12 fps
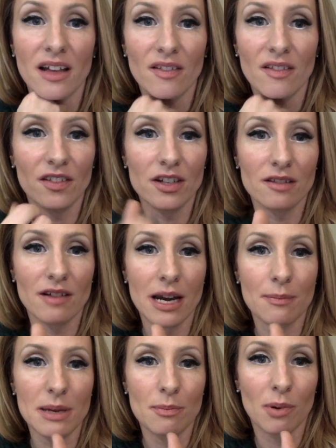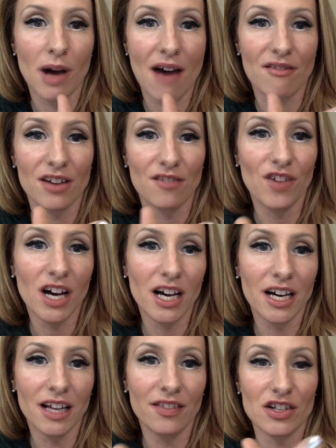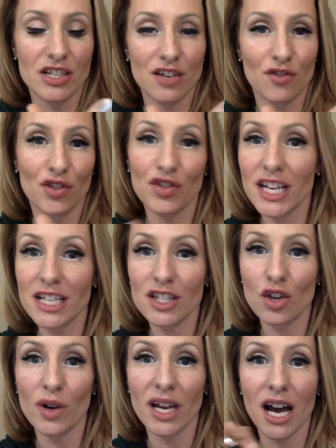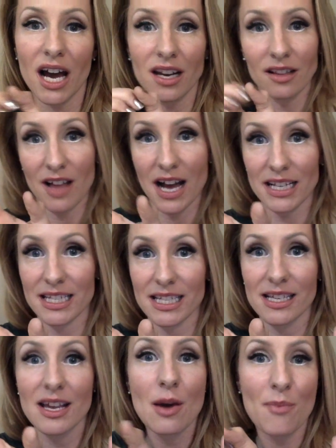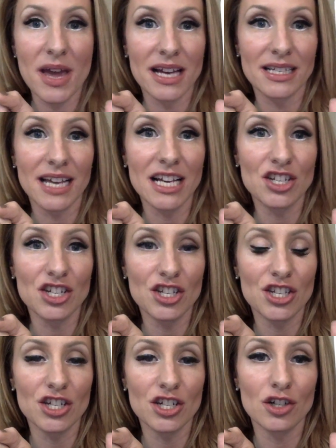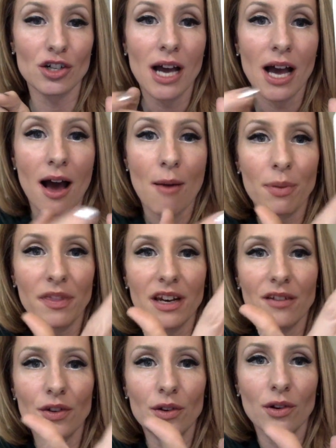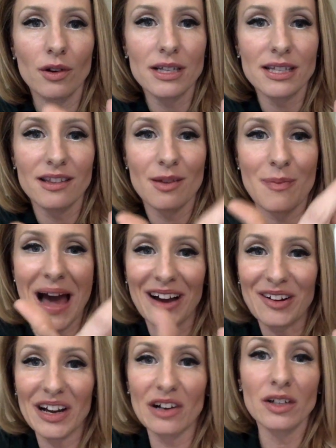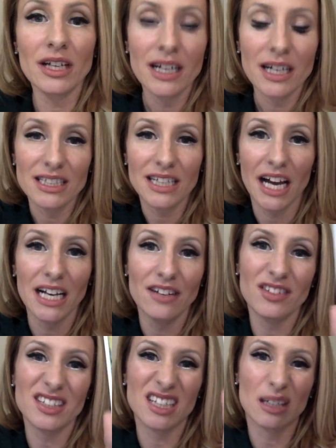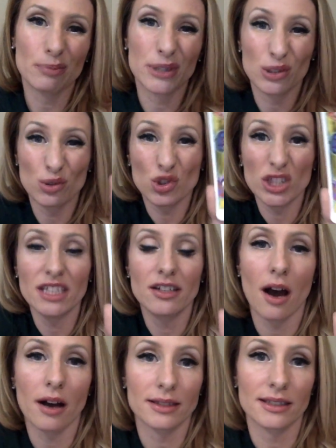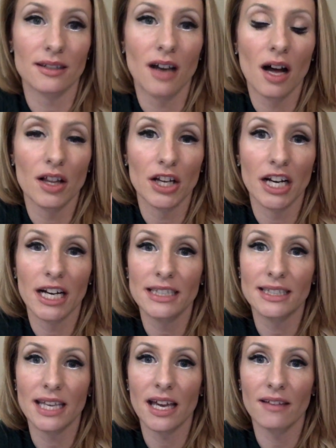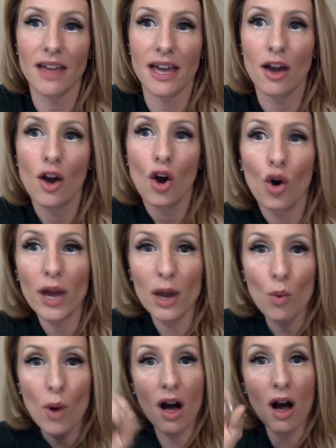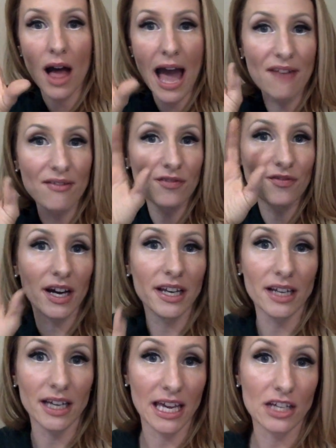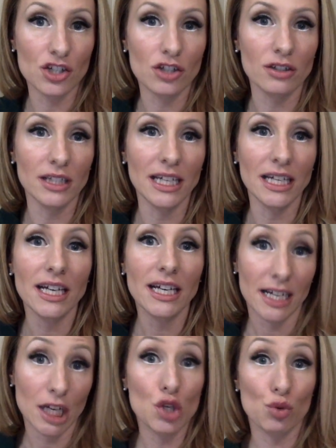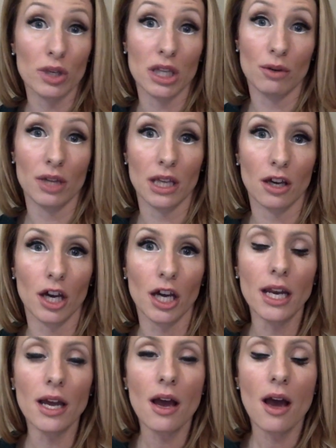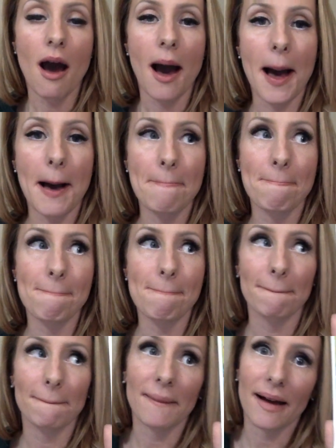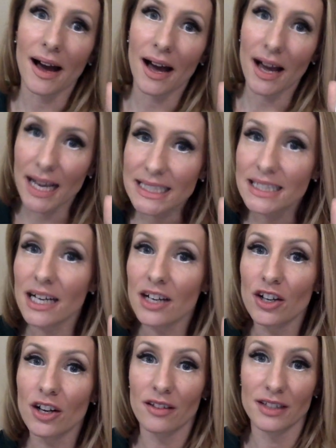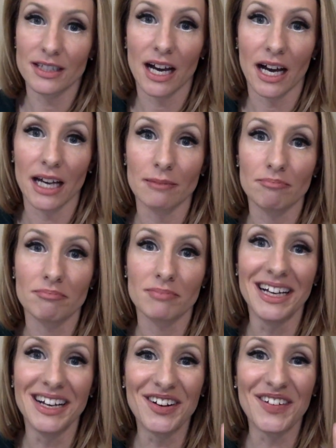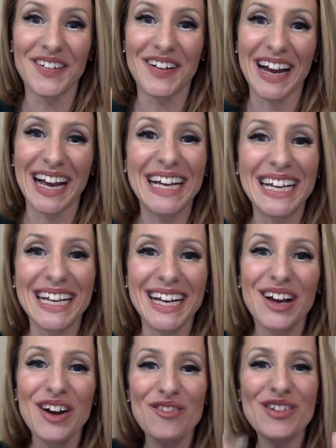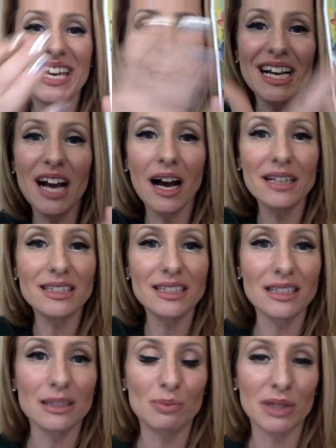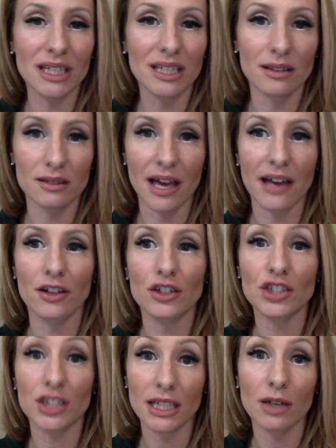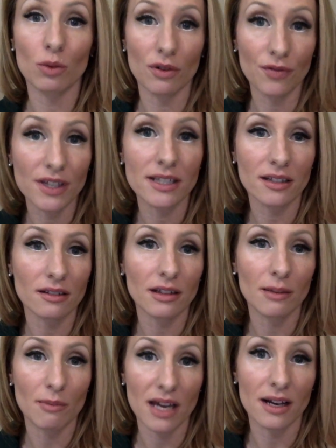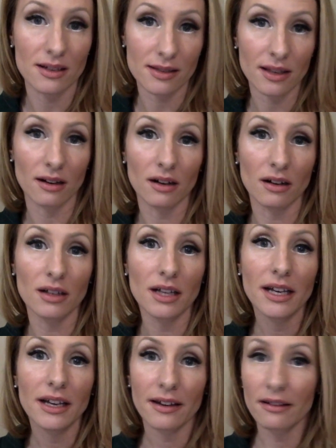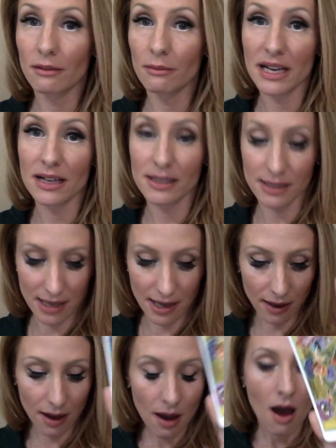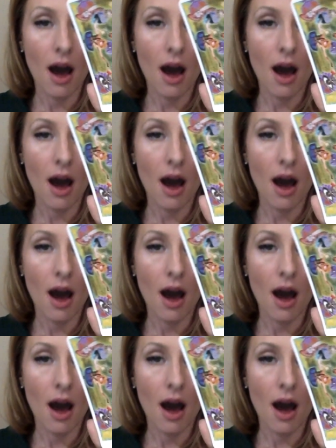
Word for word: Like there's a lot of people having fun. There's different things going on, a lot to pay attention to. But then if you notice in the background, it's kind of this like putrid, toxic color. It's saying like, okay, well, having fun occasionally is really, really good. Um, it's not good all the time, right? We can't constantly be in this energy. It will physically make us ill. It'll make us sick.